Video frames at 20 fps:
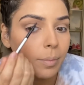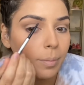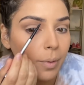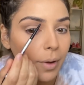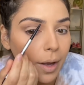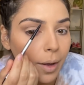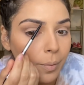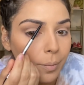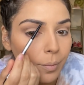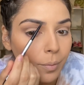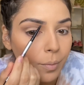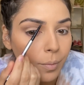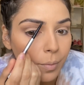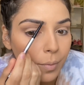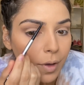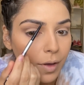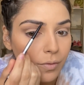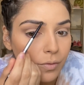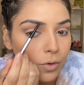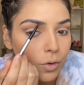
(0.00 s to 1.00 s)
But
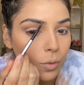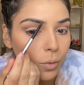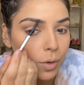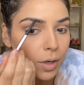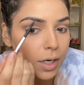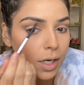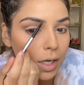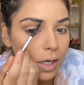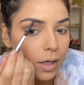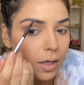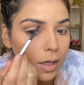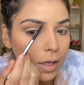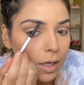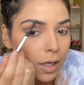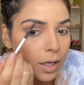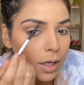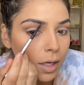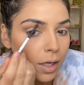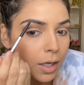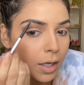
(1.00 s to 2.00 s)
if you wanna
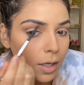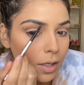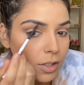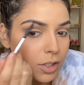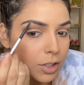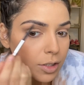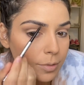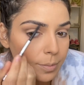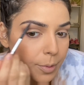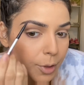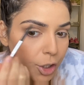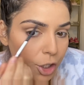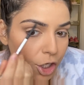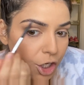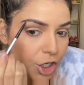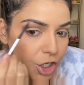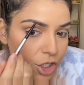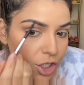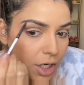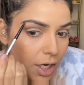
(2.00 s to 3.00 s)

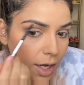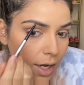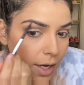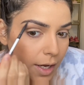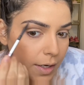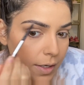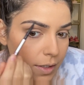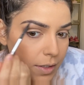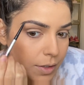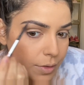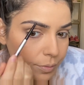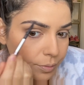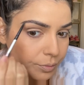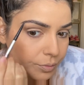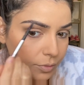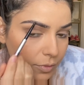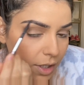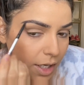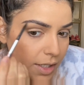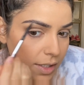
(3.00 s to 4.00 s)
splurge and
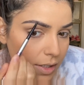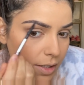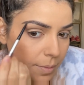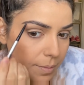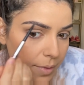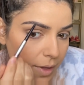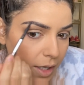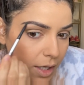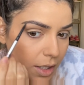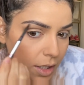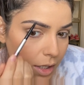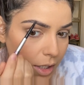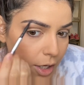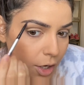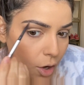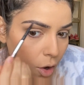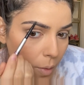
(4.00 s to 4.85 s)
get something a little